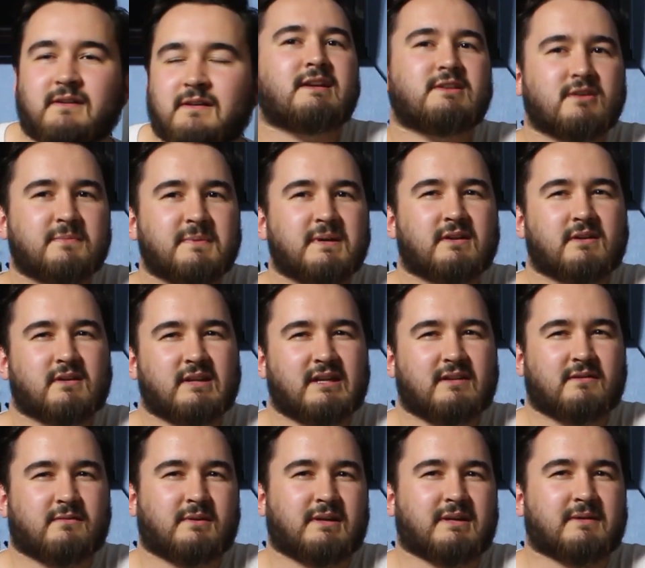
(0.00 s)
It should be a good
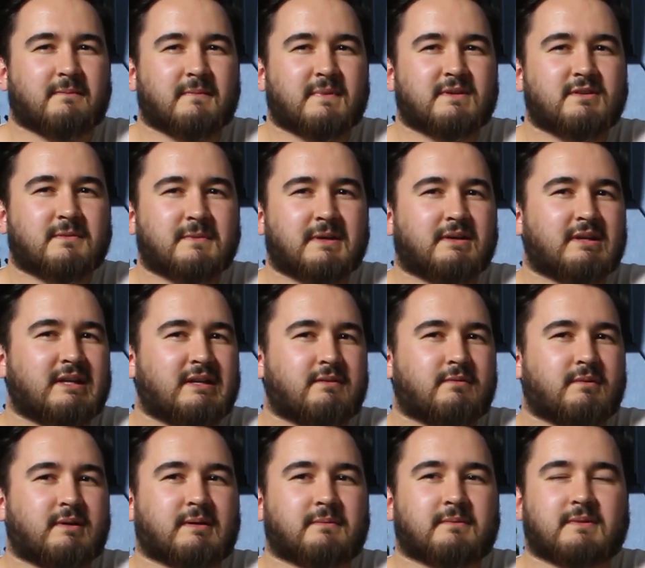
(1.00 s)
E3.
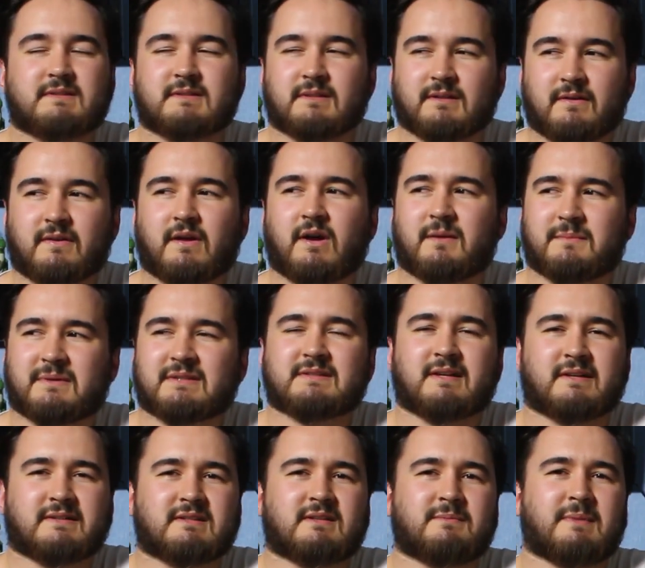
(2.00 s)
There's a lot that I'm
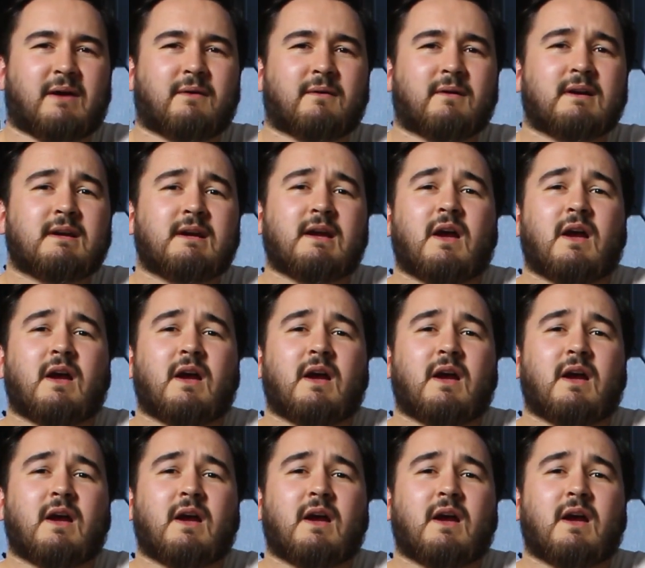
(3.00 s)
excited about.